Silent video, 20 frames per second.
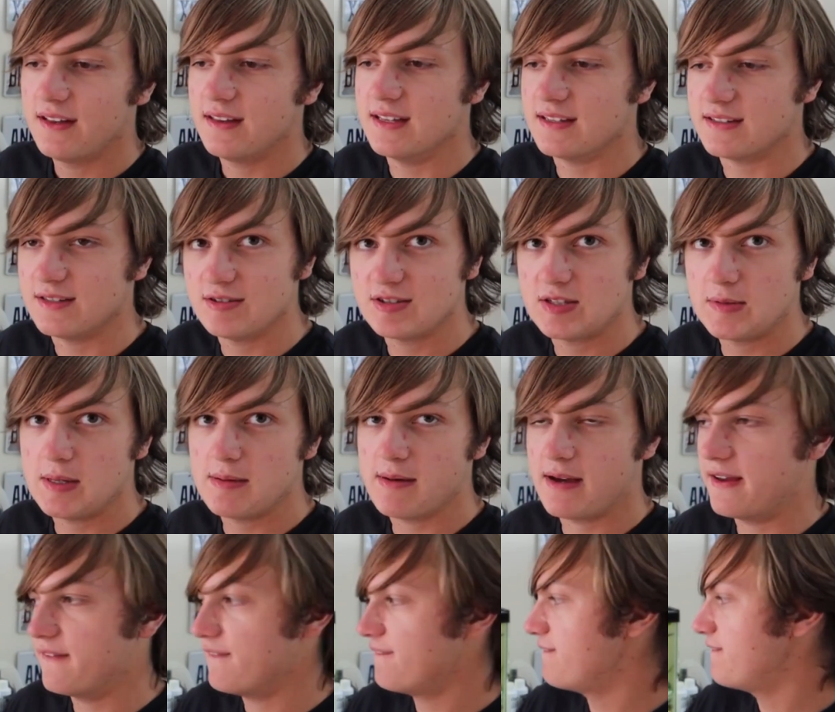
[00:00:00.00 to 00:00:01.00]
This used to be
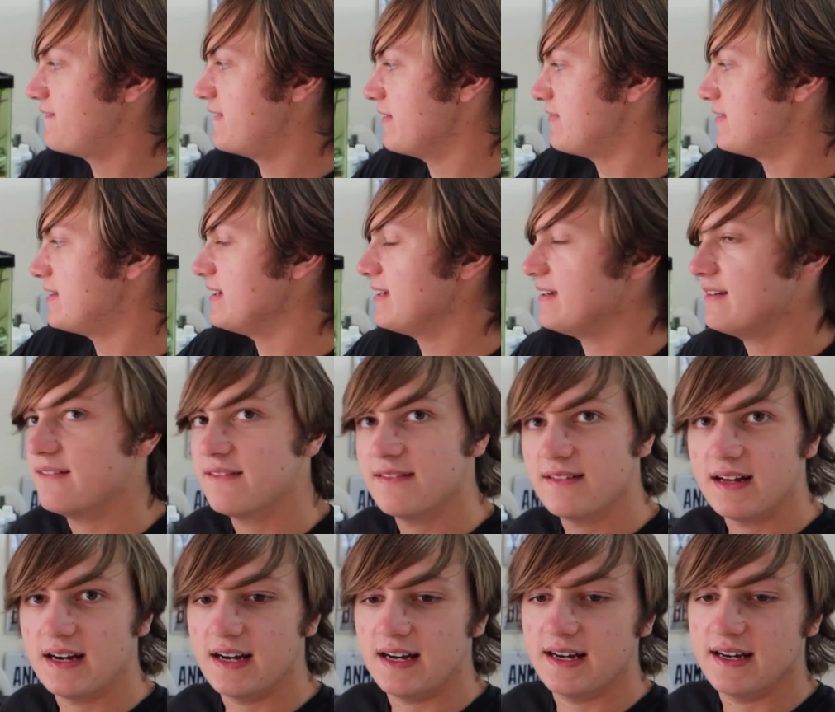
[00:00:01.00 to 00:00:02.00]
my
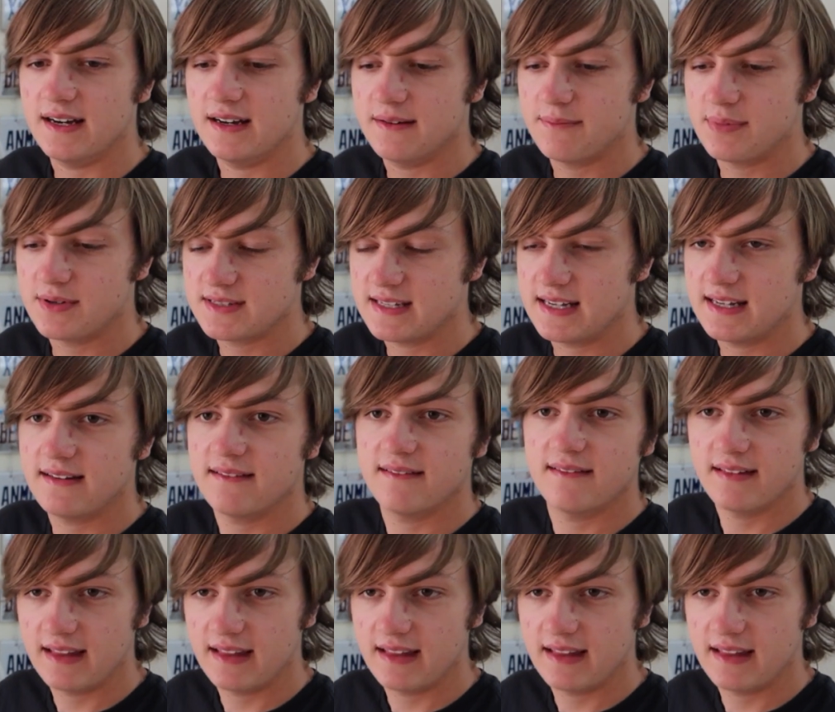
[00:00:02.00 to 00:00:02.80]
50%